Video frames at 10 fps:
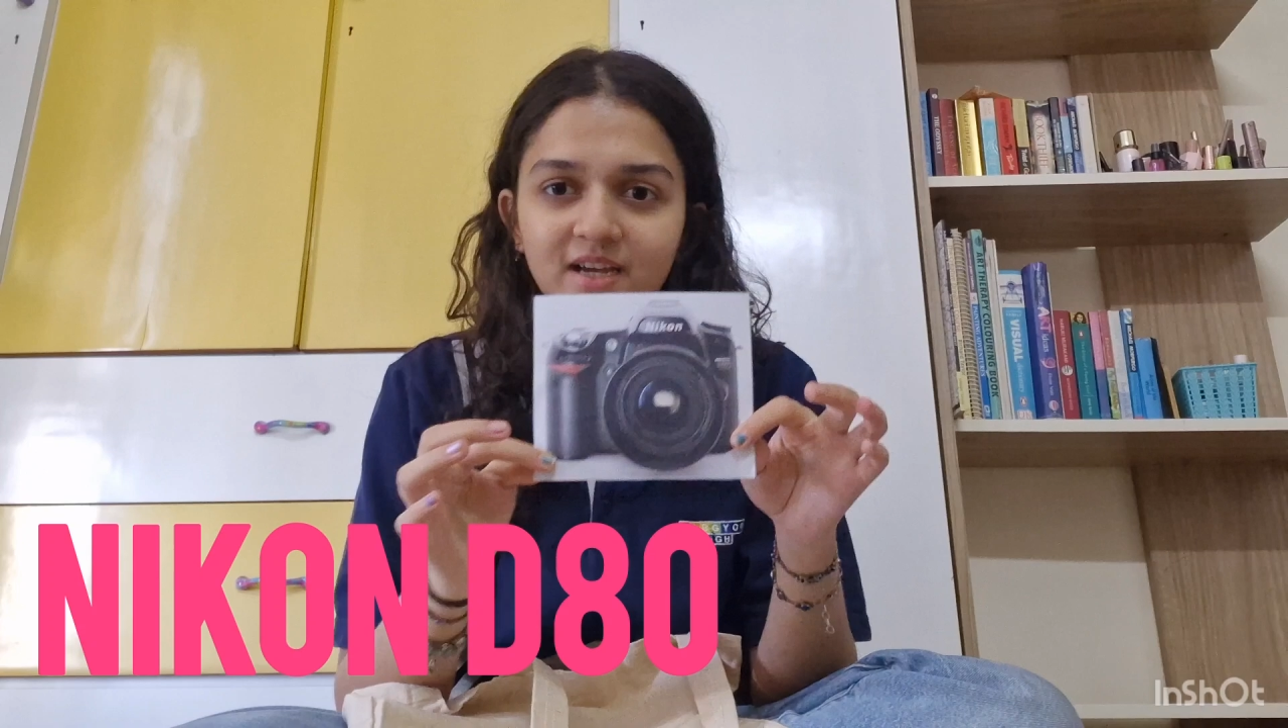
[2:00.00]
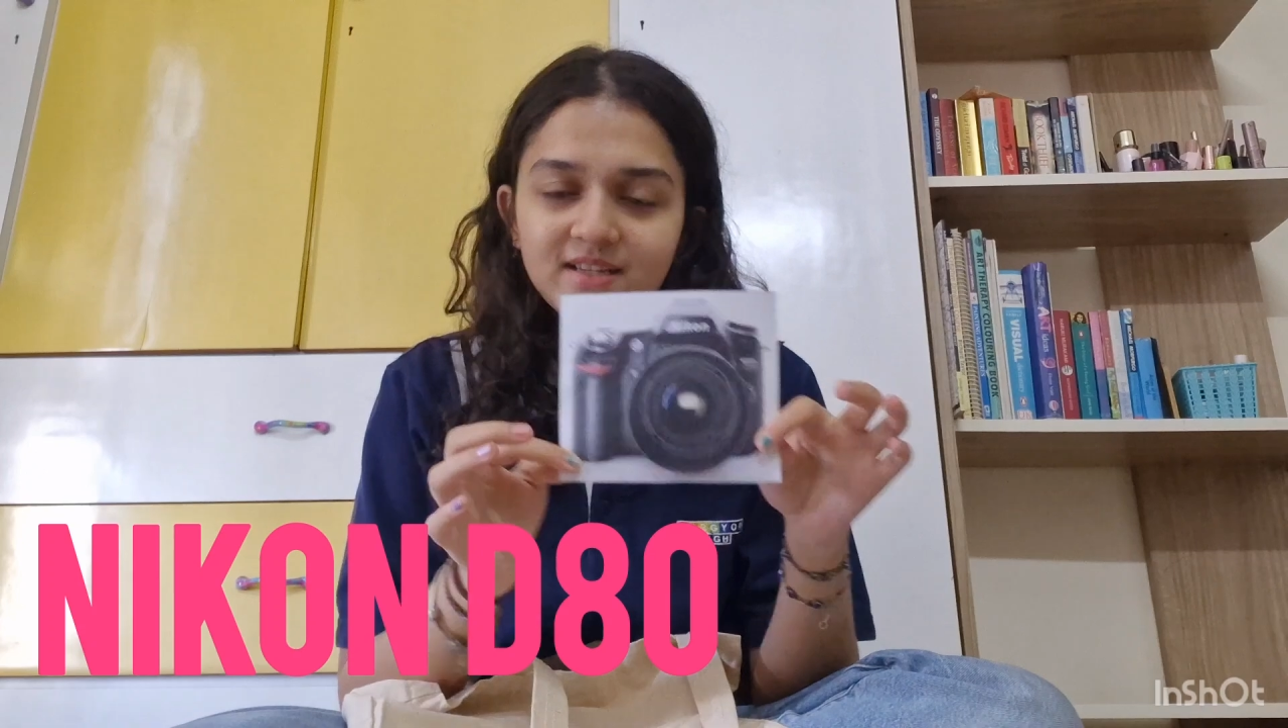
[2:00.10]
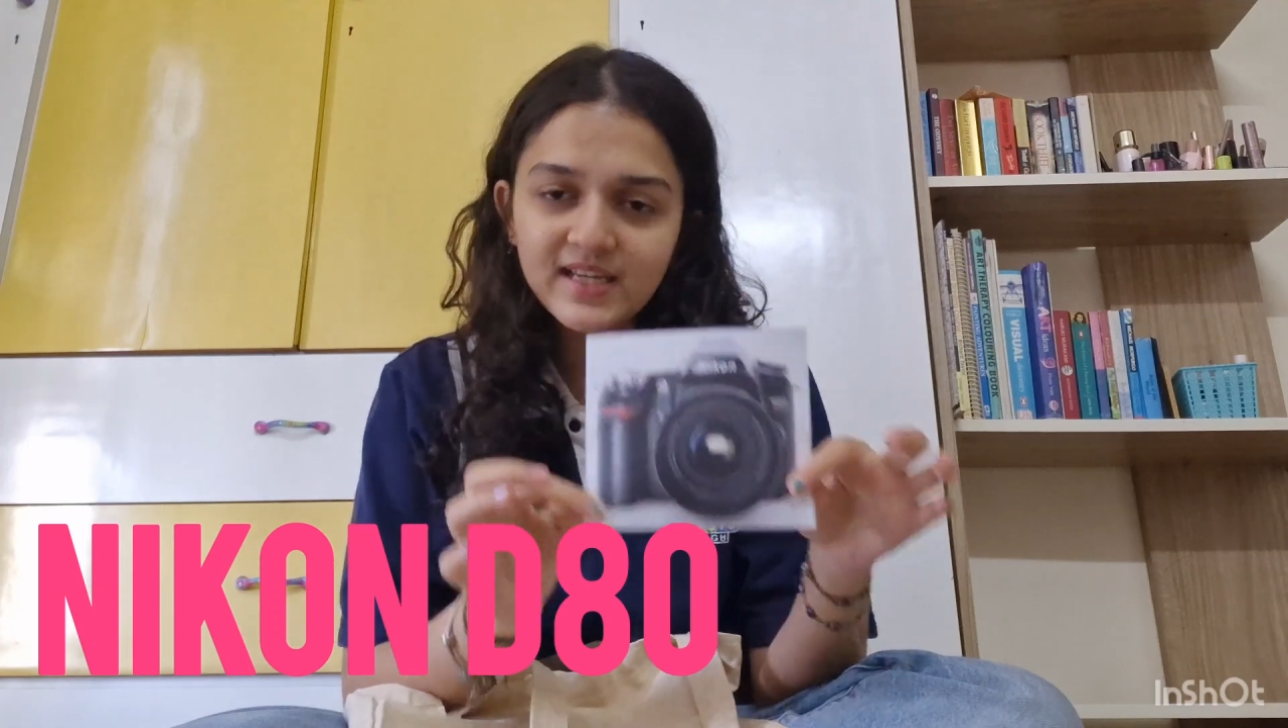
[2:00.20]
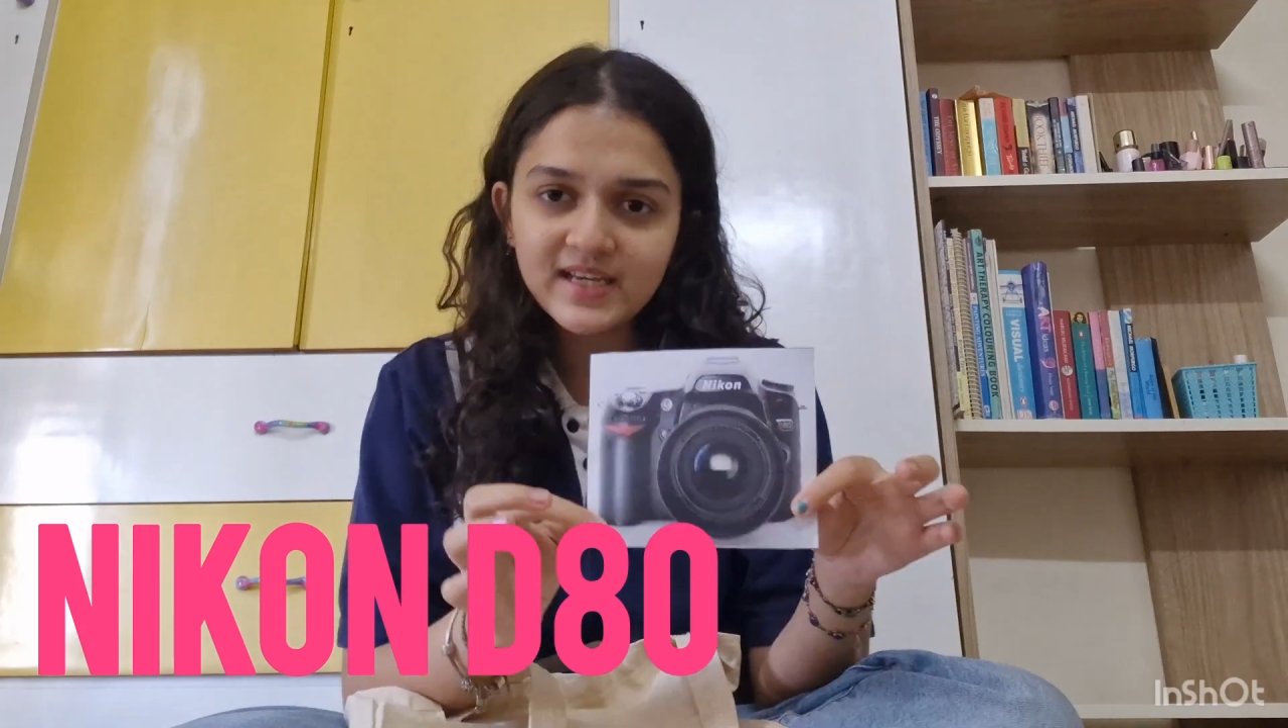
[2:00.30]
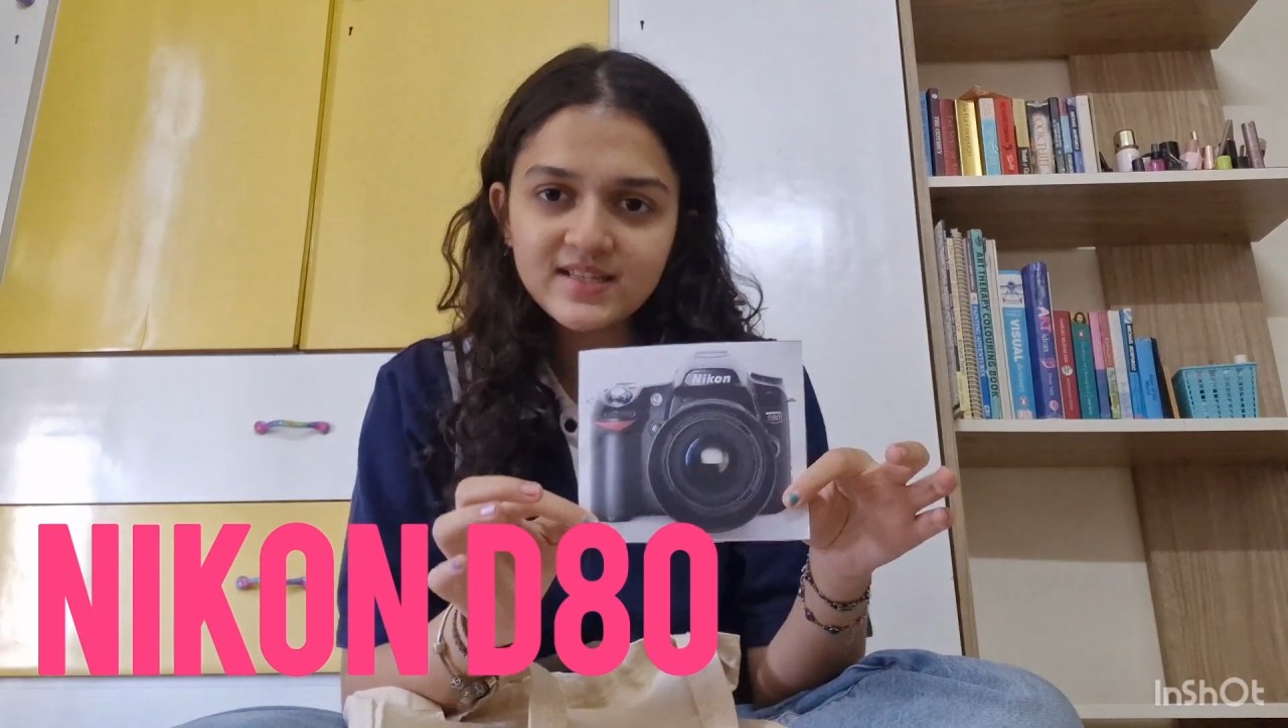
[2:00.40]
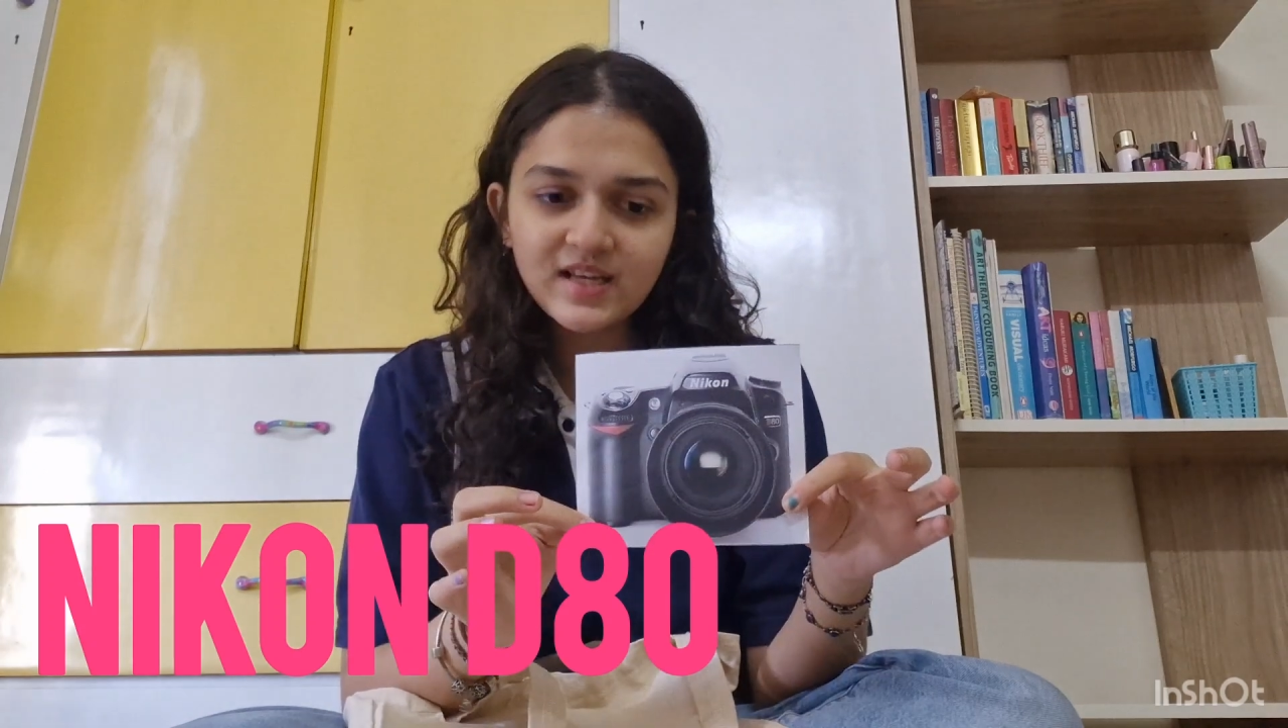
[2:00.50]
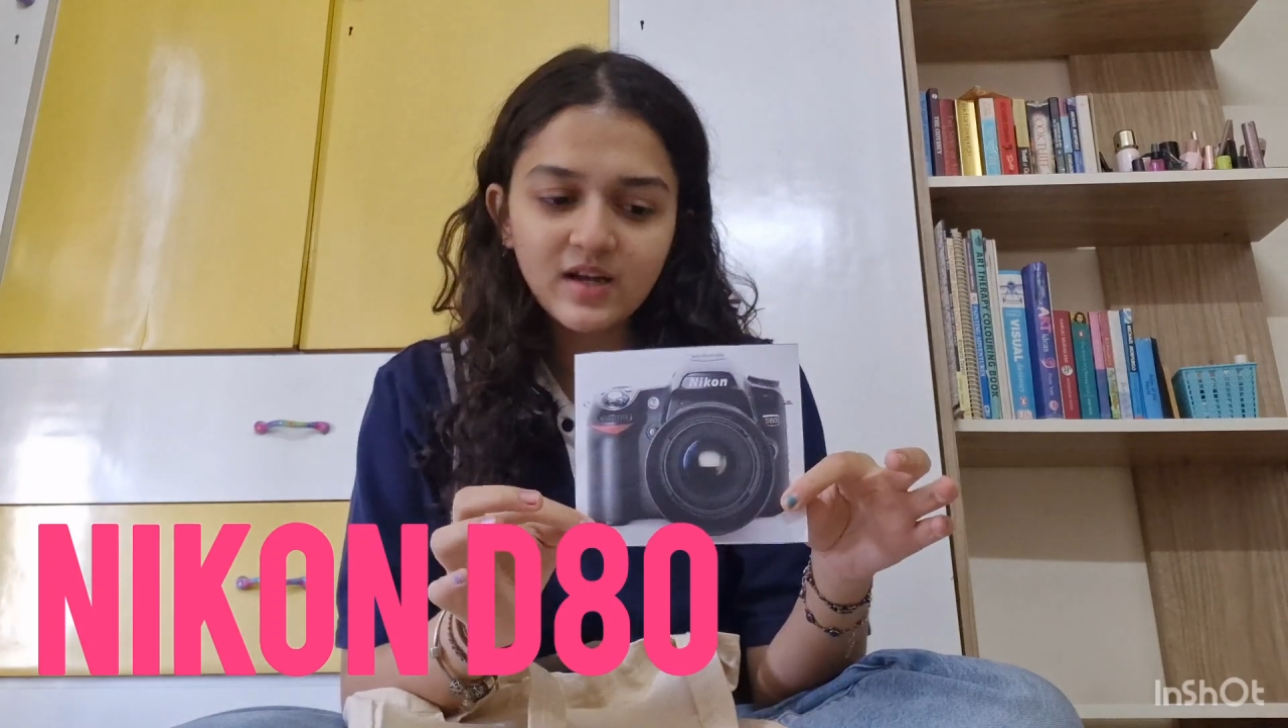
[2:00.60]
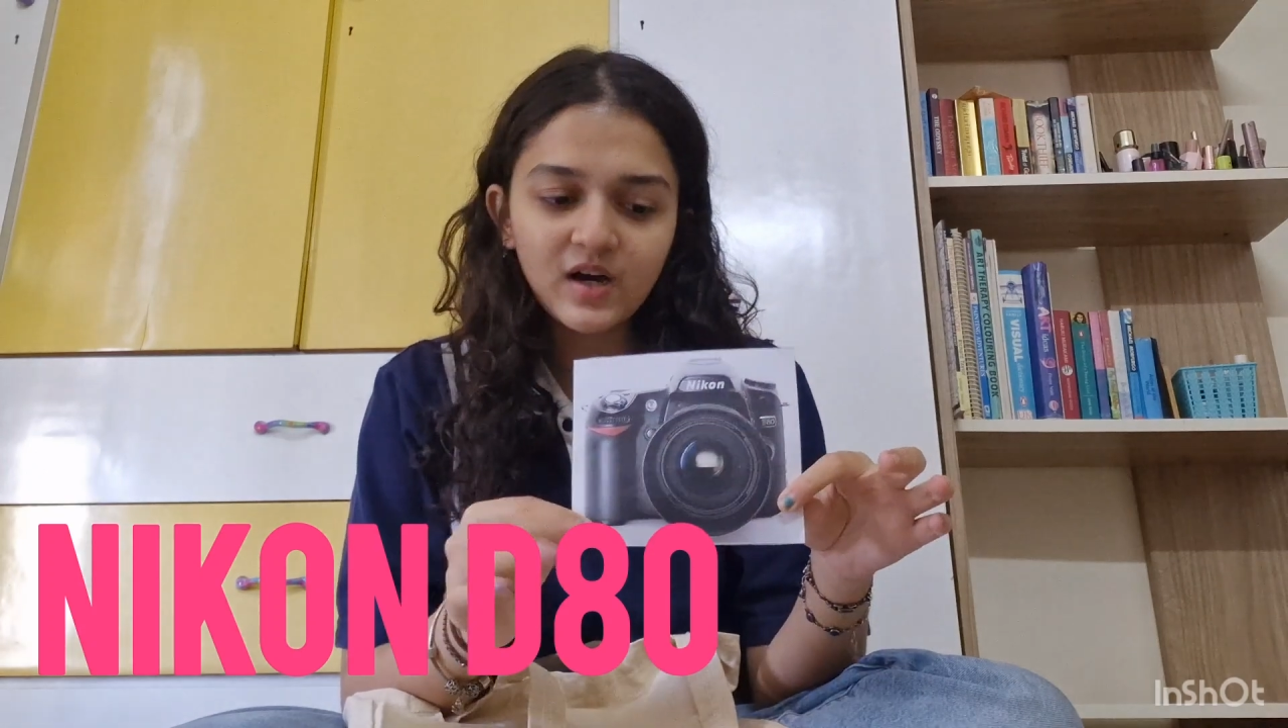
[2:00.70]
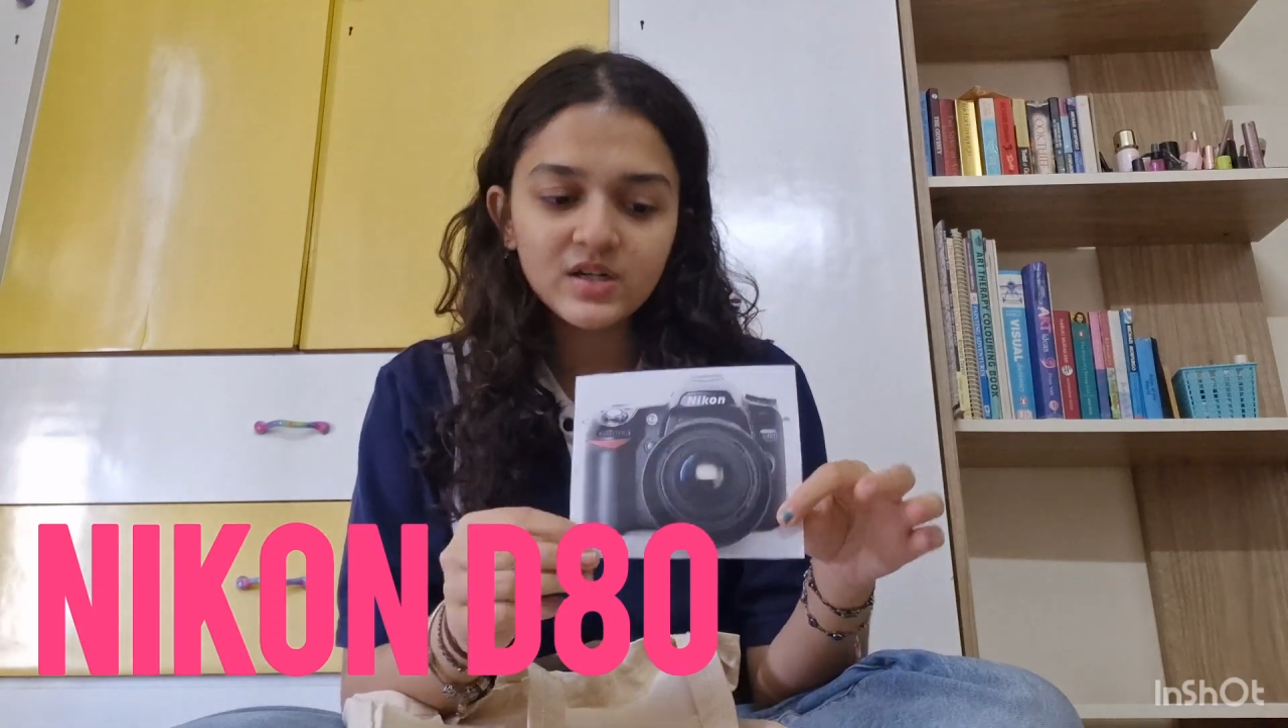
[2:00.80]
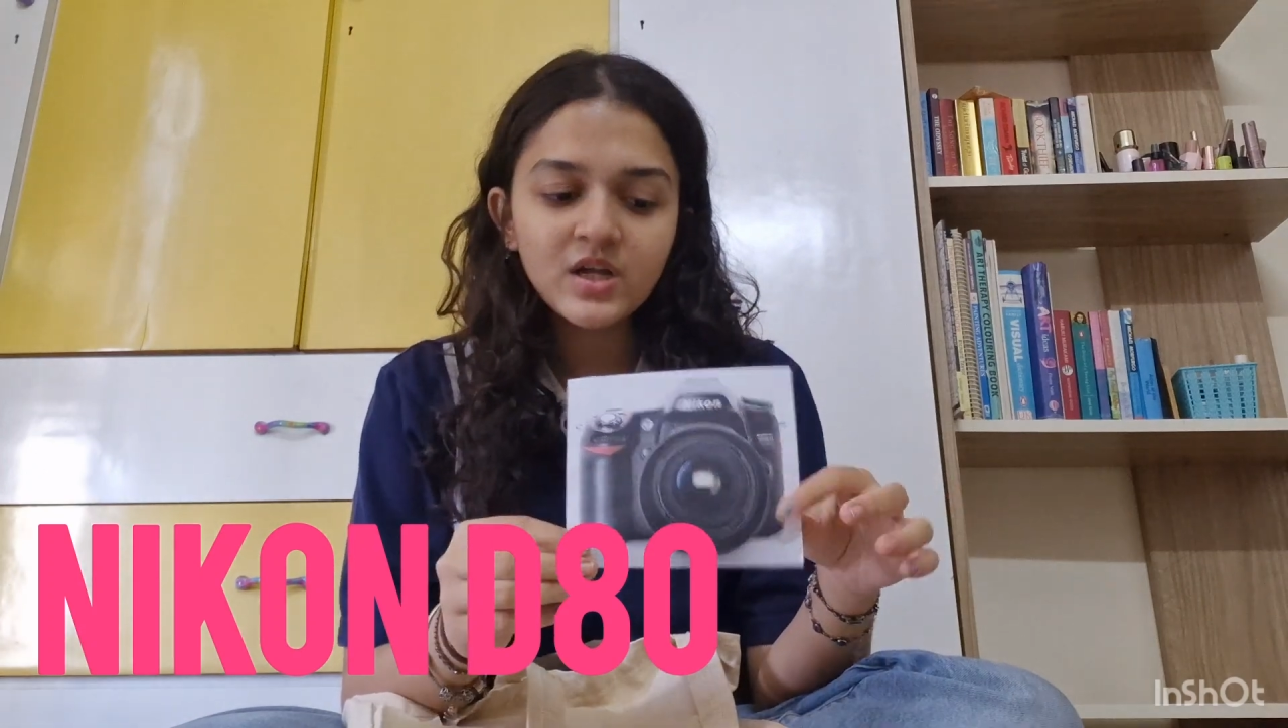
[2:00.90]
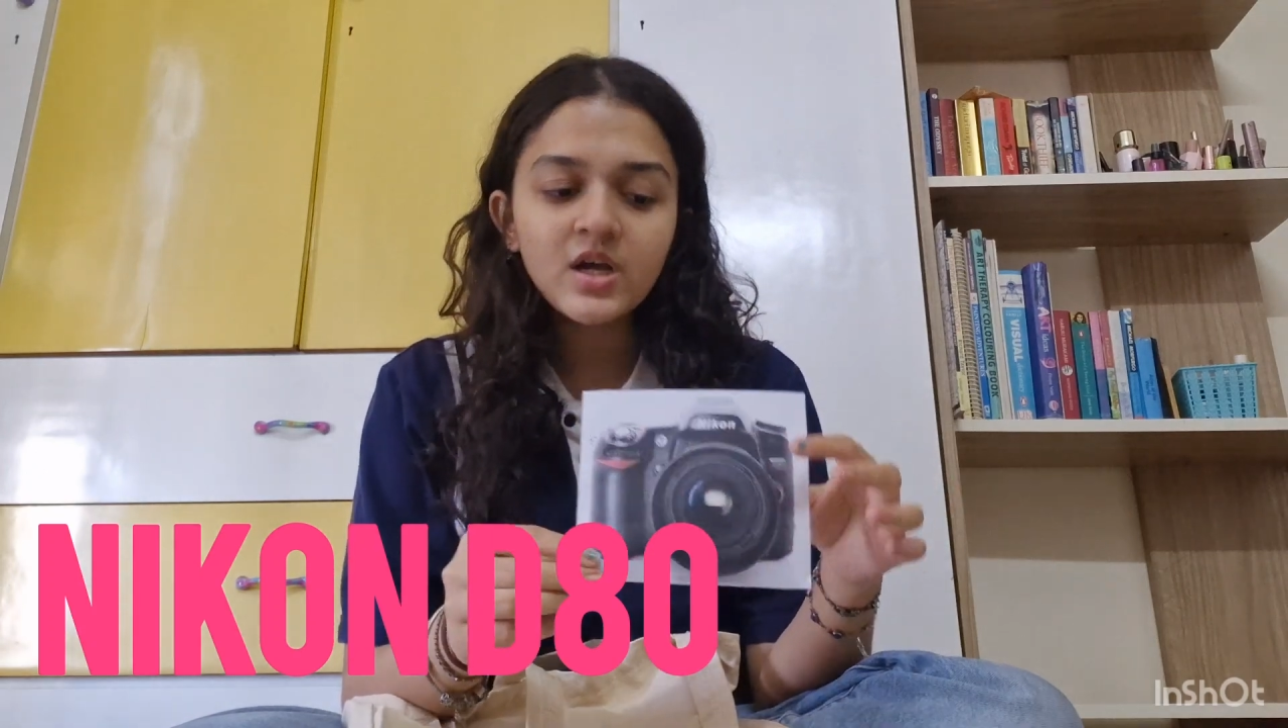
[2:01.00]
DSLR.